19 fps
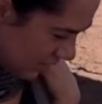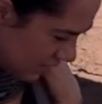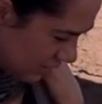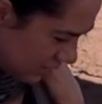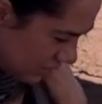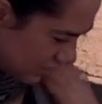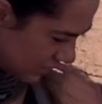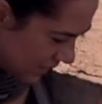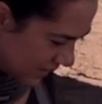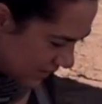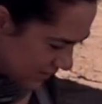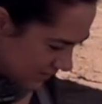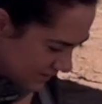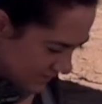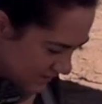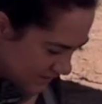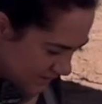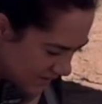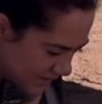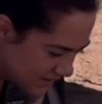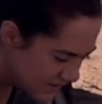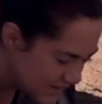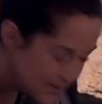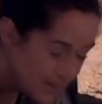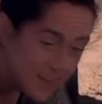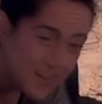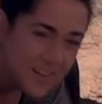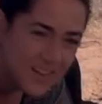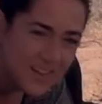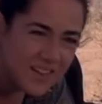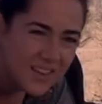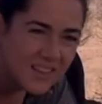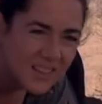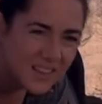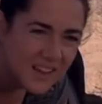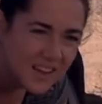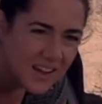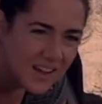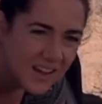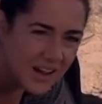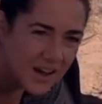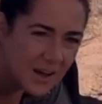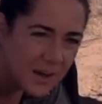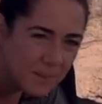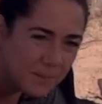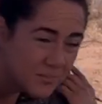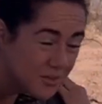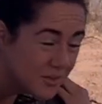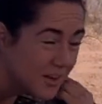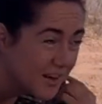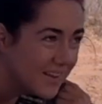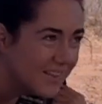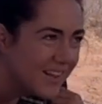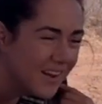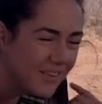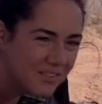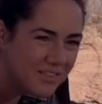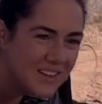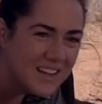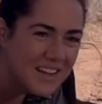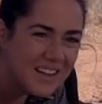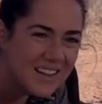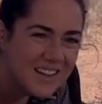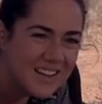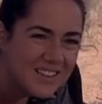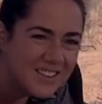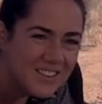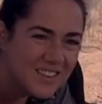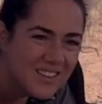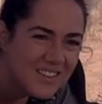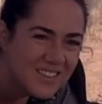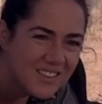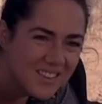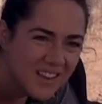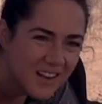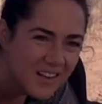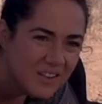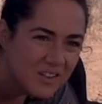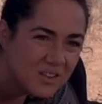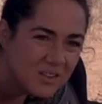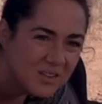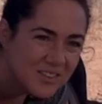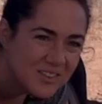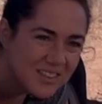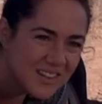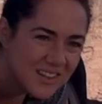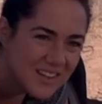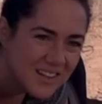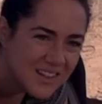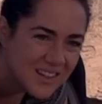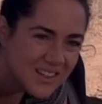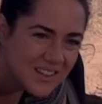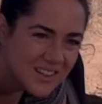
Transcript: towards the, left knee in towards the left shoulder.